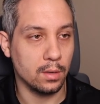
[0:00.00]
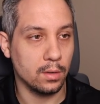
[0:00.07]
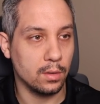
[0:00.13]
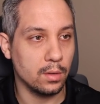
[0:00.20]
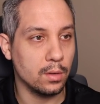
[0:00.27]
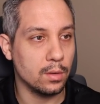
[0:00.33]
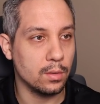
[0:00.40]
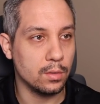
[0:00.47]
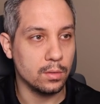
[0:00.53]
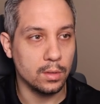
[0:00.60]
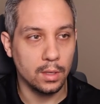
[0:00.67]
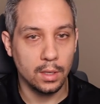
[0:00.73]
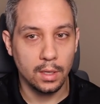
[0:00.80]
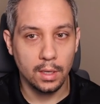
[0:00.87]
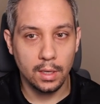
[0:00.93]
So
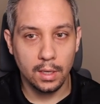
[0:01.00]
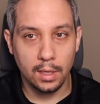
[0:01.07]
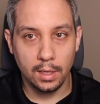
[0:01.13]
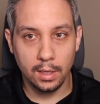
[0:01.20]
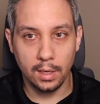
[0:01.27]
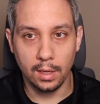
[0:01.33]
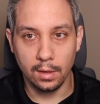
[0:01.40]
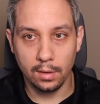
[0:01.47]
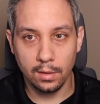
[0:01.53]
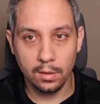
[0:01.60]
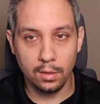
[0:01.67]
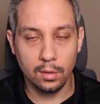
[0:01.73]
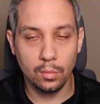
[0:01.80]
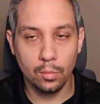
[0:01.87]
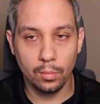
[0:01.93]
again, this
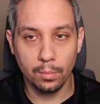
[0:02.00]
is